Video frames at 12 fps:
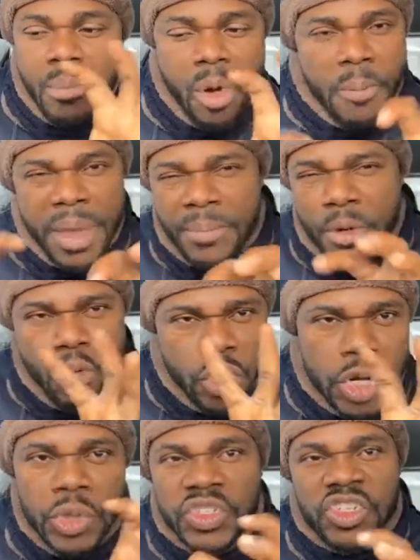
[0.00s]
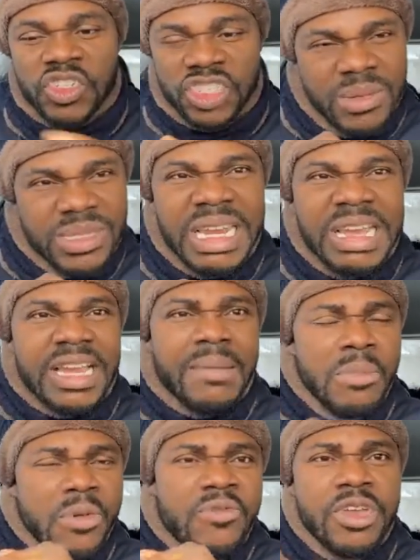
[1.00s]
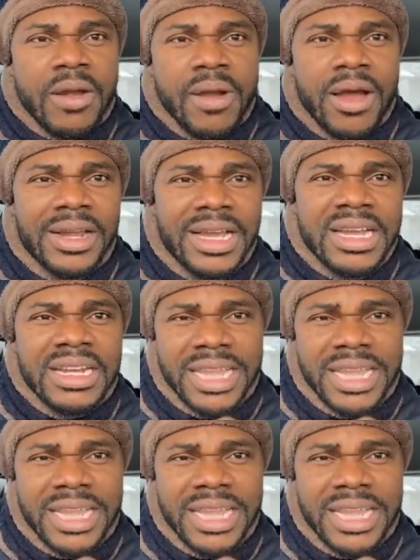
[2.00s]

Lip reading: more people who know systems and they can move you around.